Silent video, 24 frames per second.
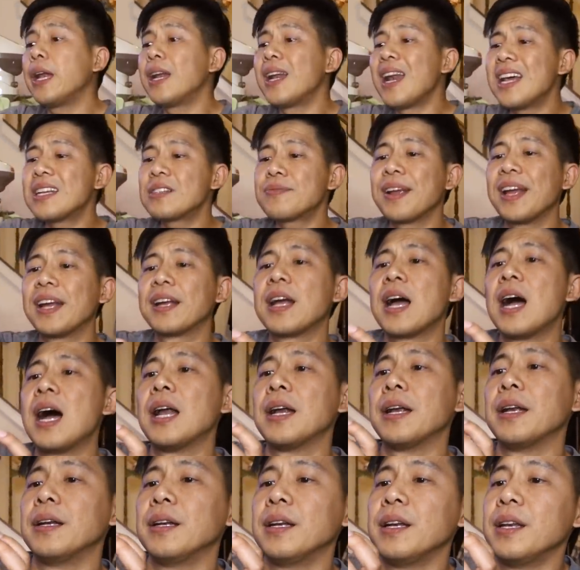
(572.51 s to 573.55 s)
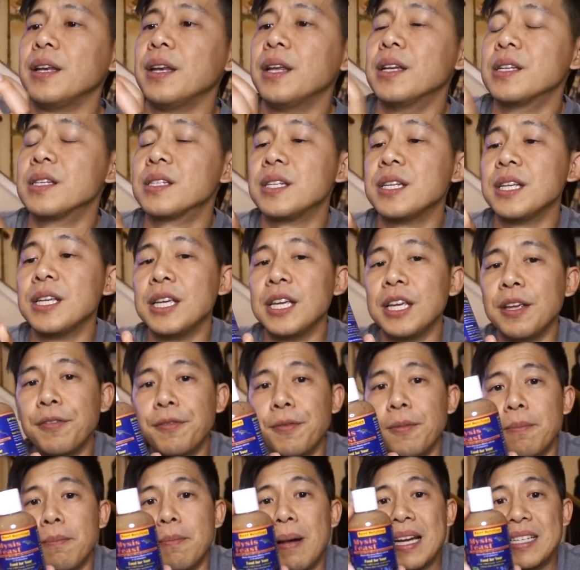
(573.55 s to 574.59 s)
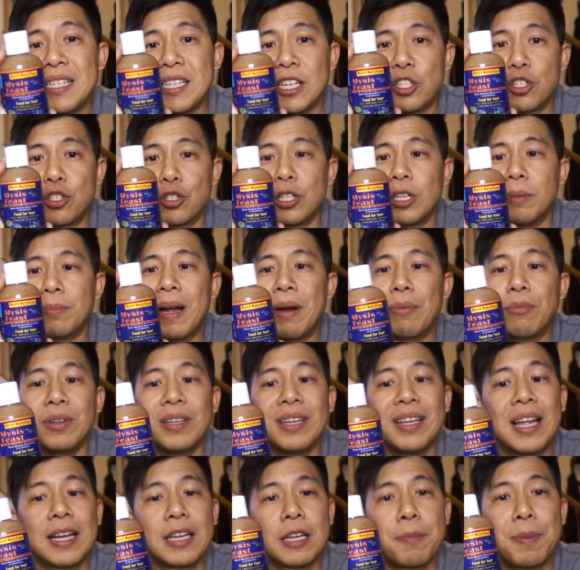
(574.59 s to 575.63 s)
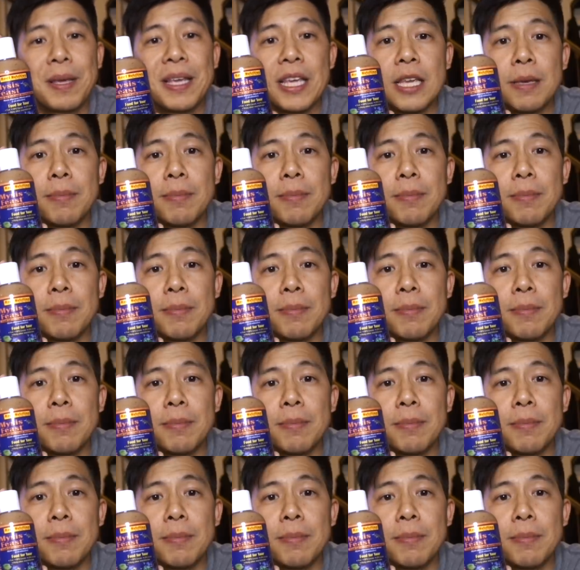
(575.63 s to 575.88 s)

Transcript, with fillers: And the last thing I got is the mysis shrimp. I really like the PE